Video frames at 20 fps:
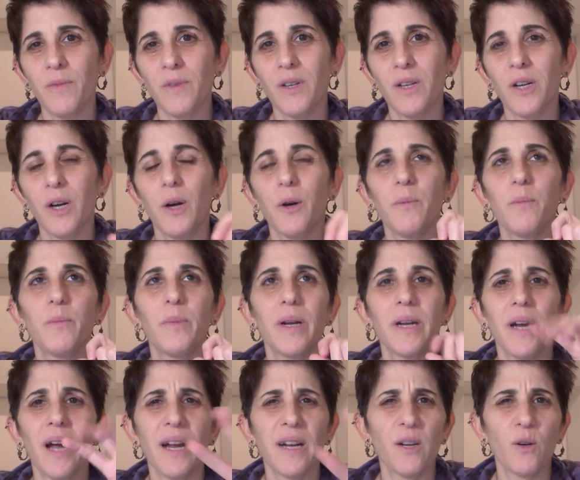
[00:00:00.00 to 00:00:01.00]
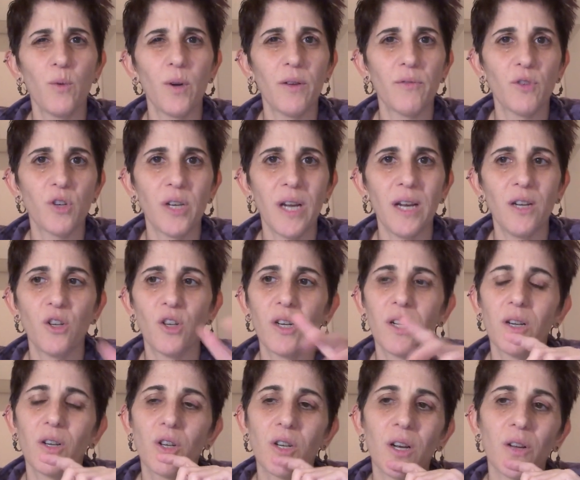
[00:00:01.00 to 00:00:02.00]
you know, but not in a way of
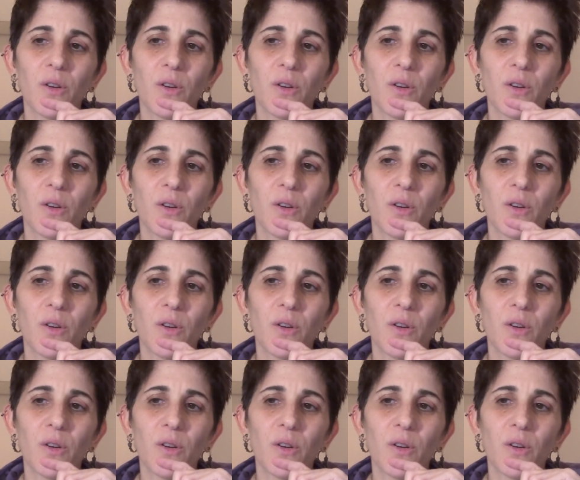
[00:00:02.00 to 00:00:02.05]
changing each